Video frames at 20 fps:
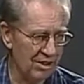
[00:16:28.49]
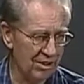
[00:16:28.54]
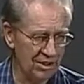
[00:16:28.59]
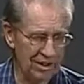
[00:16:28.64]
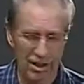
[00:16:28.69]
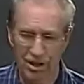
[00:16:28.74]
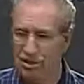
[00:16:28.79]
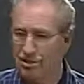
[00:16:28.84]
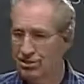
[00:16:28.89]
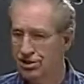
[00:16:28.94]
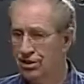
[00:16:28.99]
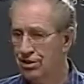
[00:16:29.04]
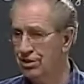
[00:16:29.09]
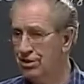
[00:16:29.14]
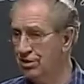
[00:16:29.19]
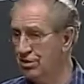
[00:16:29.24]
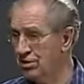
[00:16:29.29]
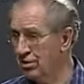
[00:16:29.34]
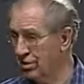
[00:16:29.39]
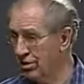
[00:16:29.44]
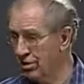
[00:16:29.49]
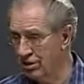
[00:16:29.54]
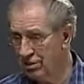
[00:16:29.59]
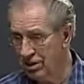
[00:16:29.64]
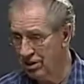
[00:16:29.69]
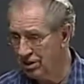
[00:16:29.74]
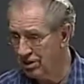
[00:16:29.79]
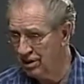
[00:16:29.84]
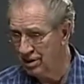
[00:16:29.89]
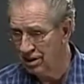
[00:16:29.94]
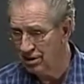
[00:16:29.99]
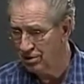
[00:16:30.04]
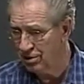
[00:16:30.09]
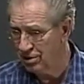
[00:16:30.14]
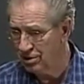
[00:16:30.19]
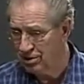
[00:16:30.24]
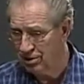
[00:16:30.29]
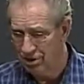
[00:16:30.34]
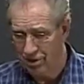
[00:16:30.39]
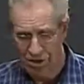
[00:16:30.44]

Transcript: salvation to the Gentile world.